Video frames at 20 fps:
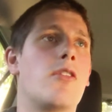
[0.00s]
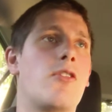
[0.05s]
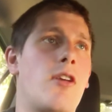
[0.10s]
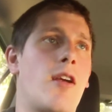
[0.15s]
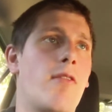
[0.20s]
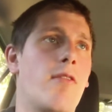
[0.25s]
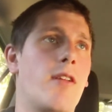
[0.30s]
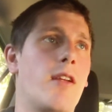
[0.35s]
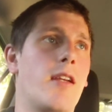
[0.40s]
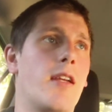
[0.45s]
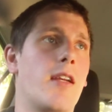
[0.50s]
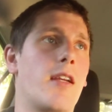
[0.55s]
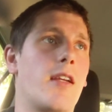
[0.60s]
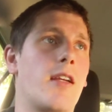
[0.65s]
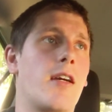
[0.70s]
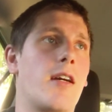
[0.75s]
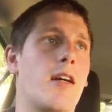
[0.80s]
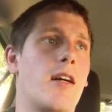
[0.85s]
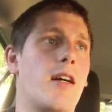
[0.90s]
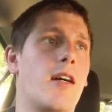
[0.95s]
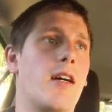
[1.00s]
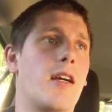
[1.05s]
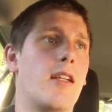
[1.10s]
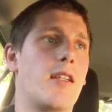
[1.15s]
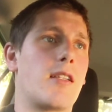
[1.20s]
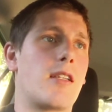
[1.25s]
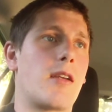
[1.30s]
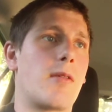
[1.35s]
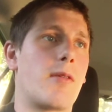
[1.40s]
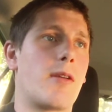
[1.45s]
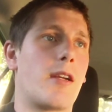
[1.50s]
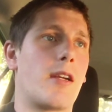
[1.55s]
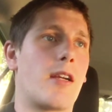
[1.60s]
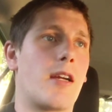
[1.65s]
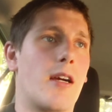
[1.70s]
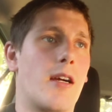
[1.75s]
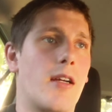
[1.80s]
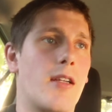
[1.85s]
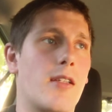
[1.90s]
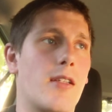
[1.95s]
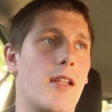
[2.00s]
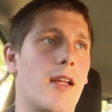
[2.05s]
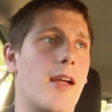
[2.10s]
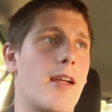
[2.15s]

traveling in a car and sleeping in cars